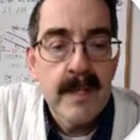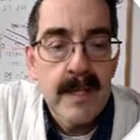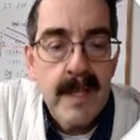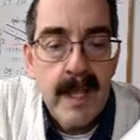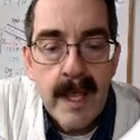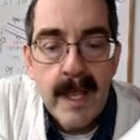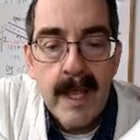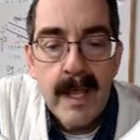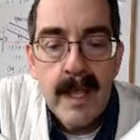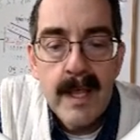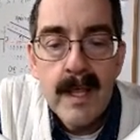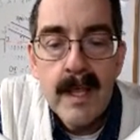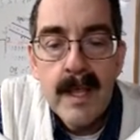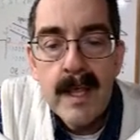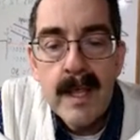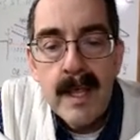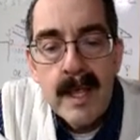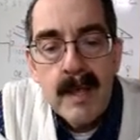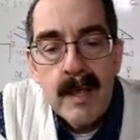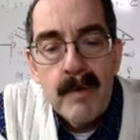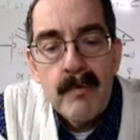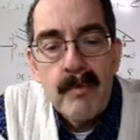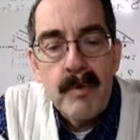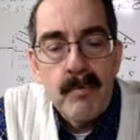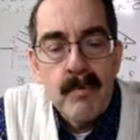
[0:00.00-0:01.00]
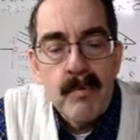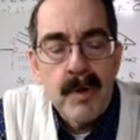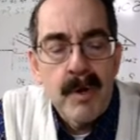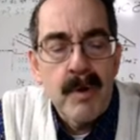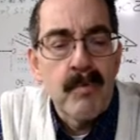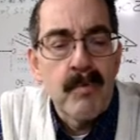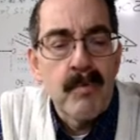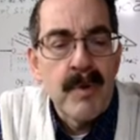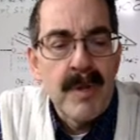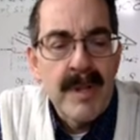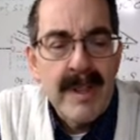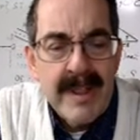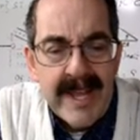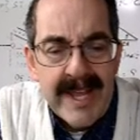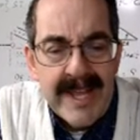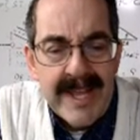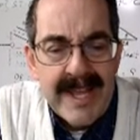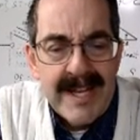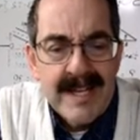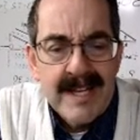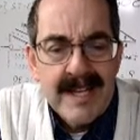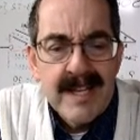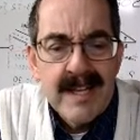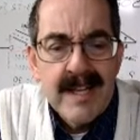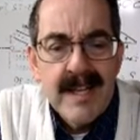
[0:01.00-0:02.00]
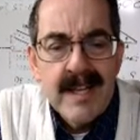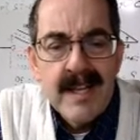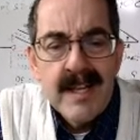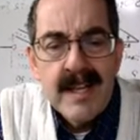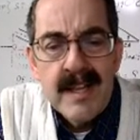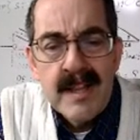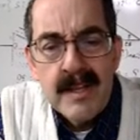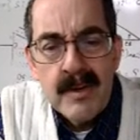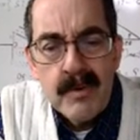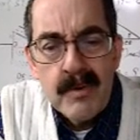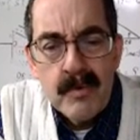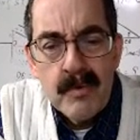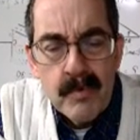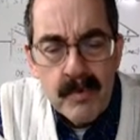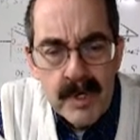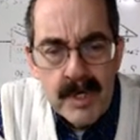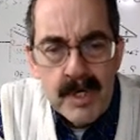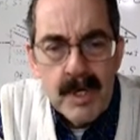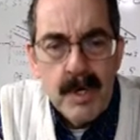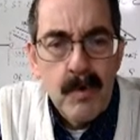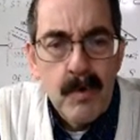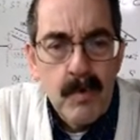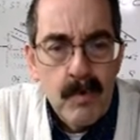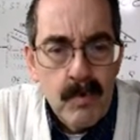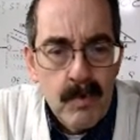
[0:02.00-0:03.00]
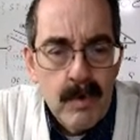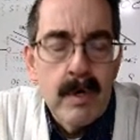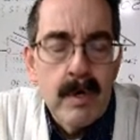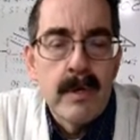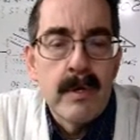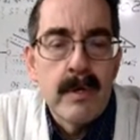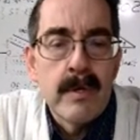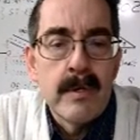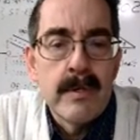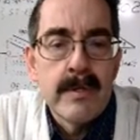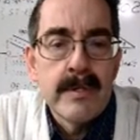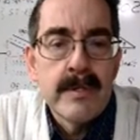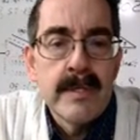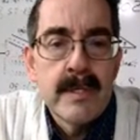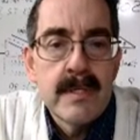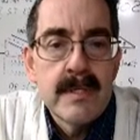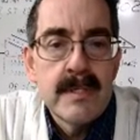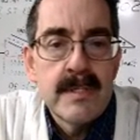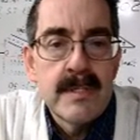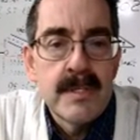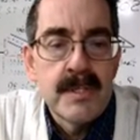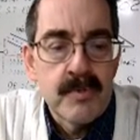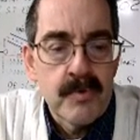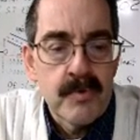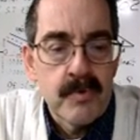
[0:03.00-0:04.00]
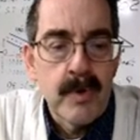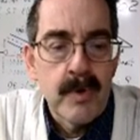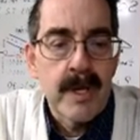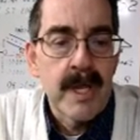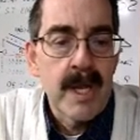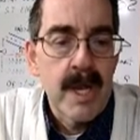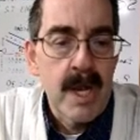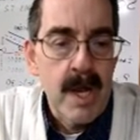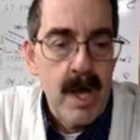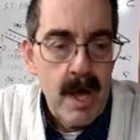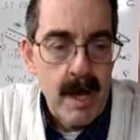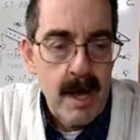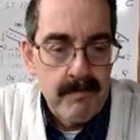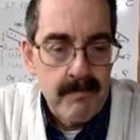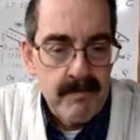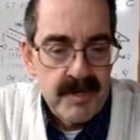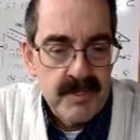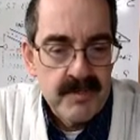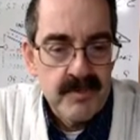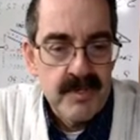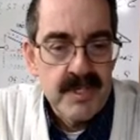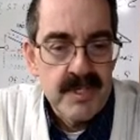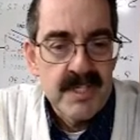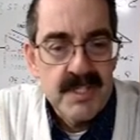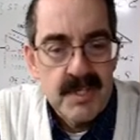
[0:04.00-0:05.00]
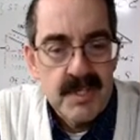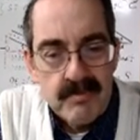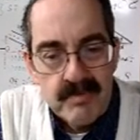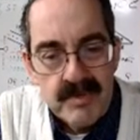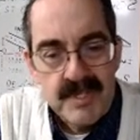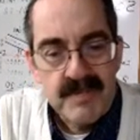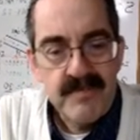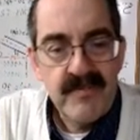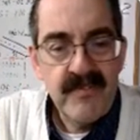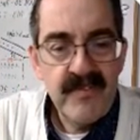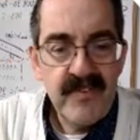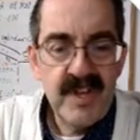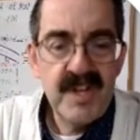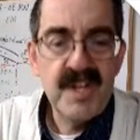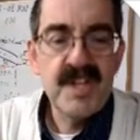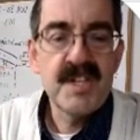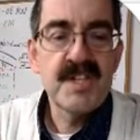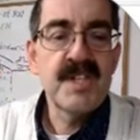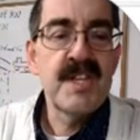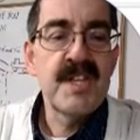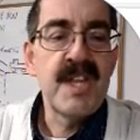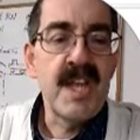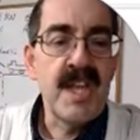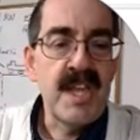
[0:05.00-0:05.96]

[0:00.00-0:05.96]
okay? And we want to relate the real world to trigonometry. So we finish the